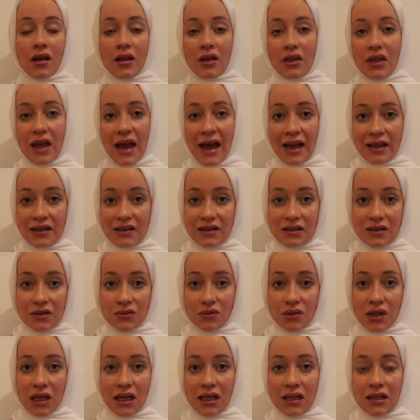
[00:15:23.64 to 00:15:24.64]
that as
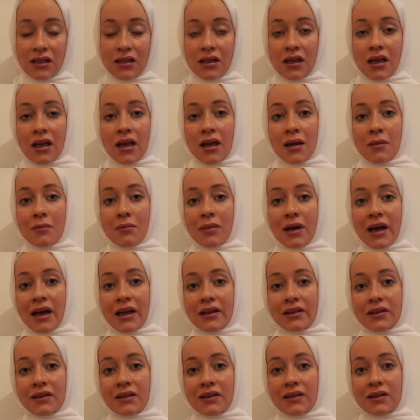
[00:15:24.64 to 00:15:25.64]
well,
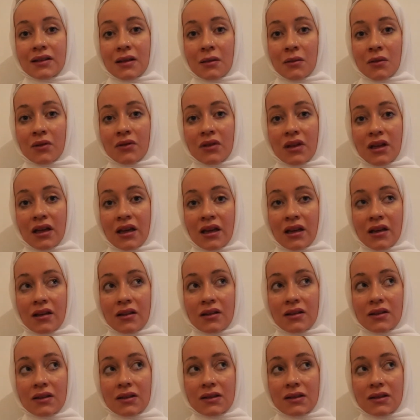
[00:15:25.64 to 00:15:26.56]
but some of the